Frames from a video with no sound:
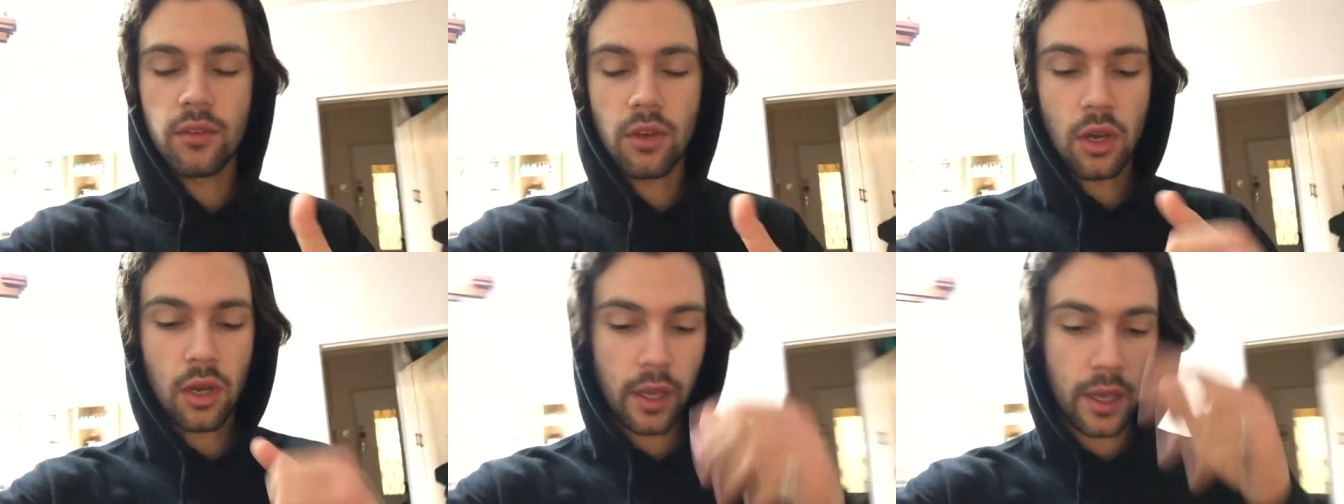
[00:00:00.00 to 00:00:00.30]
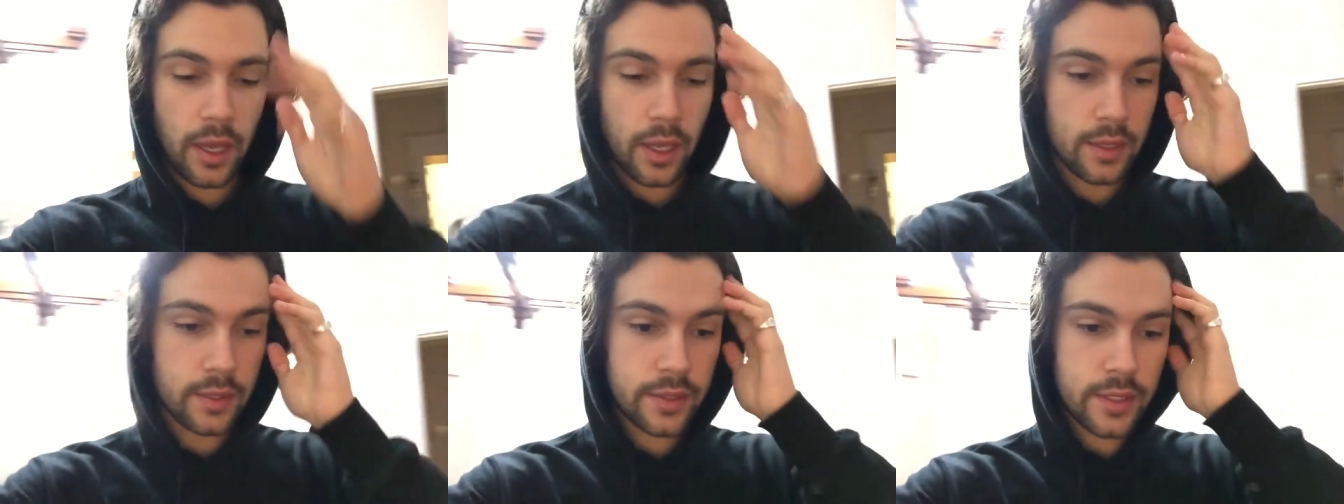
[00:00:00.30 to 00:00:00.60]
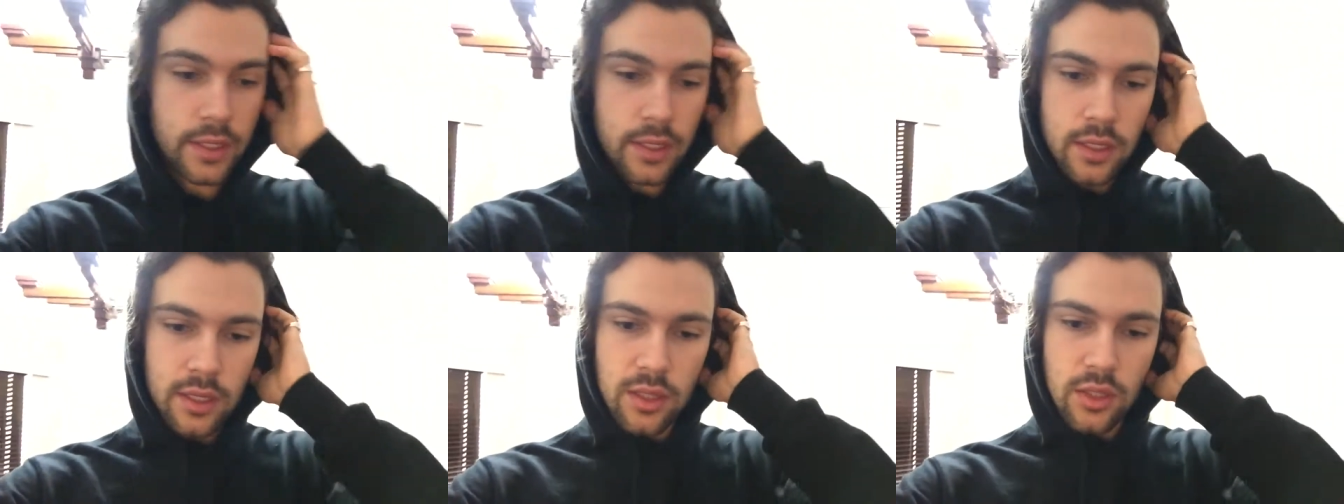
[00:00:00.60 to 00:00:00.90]
vlog
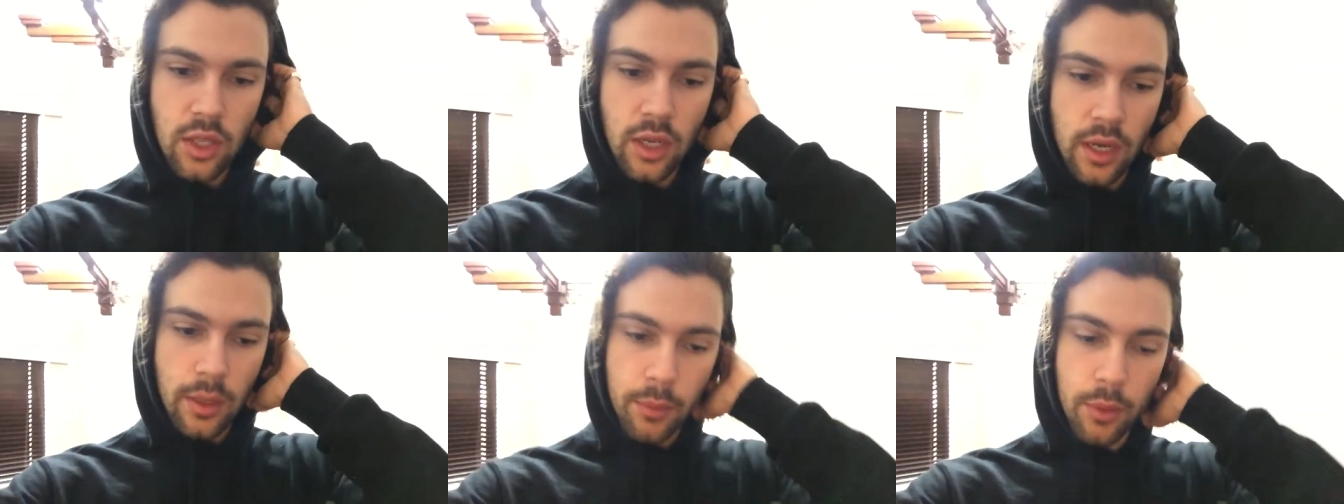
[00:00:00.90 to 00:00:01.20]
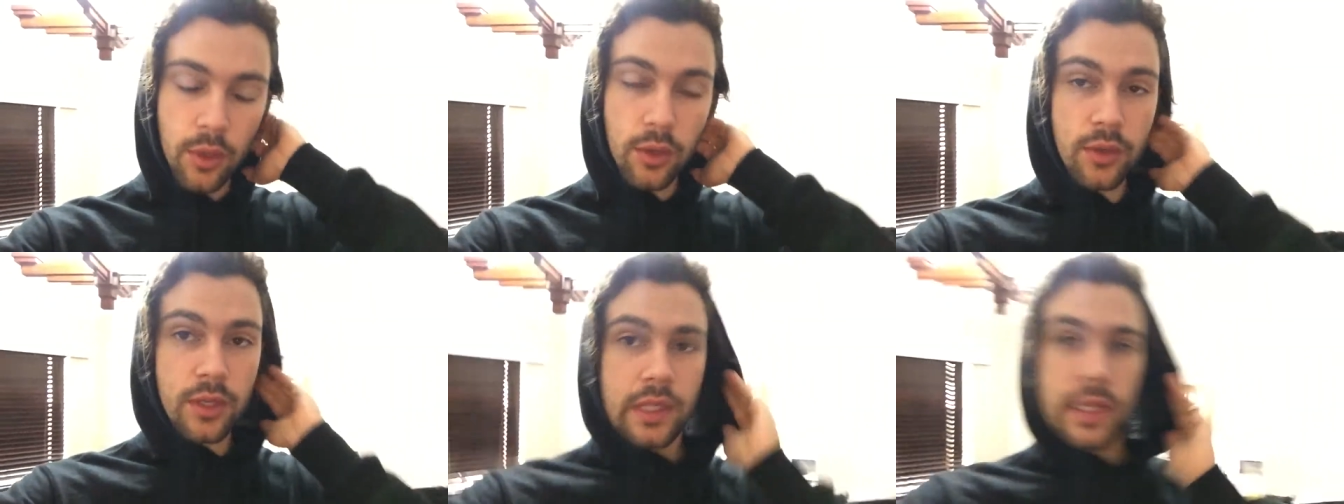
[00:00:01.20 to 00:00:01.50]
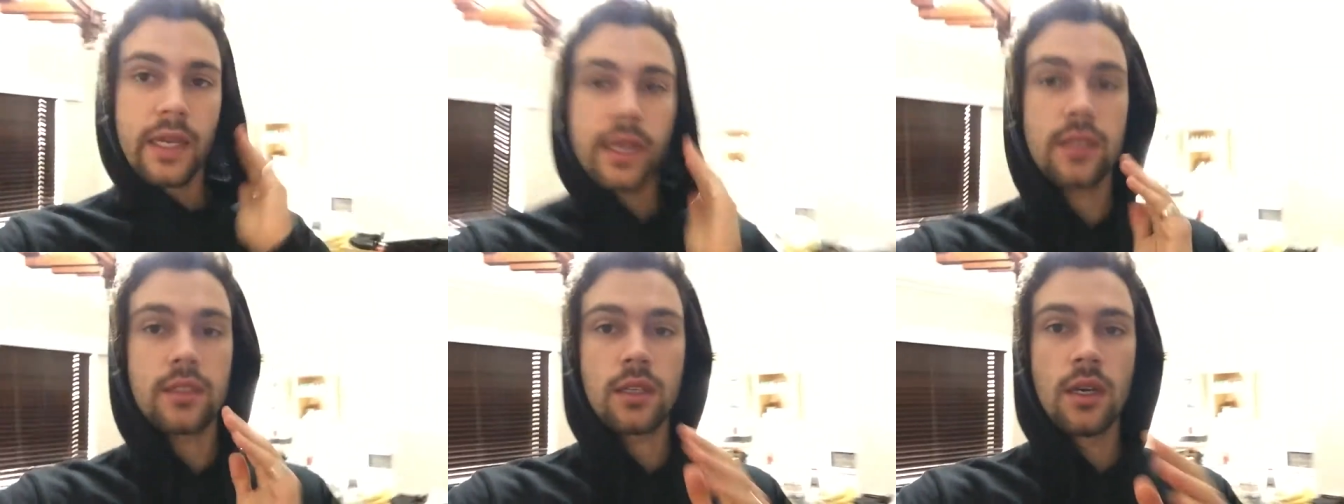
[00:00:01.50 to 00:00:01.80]
edited. It's not uploaded
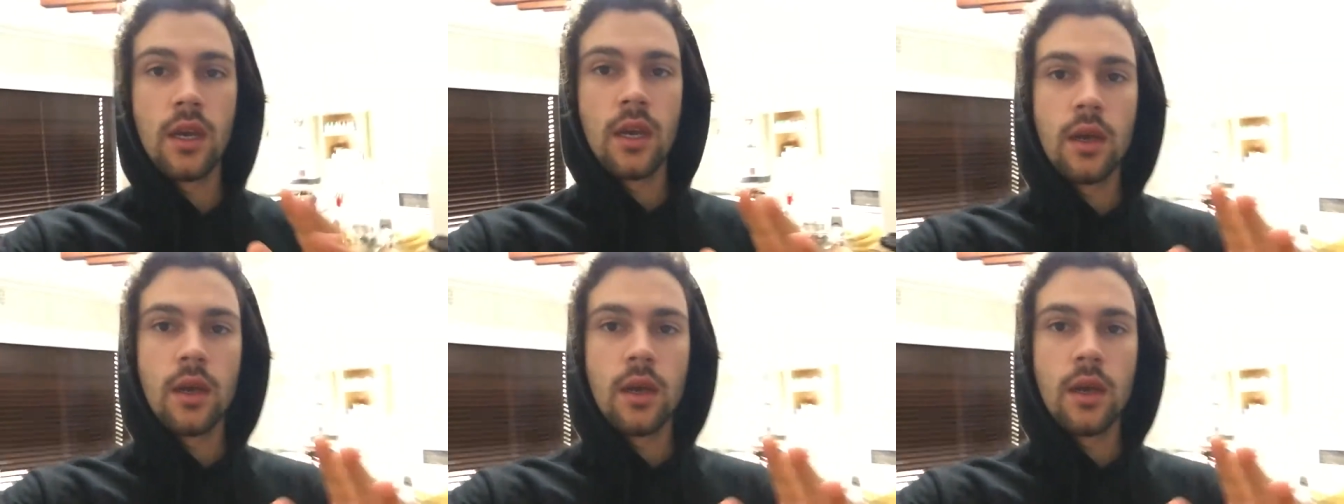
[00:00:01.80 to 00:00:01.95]
yet.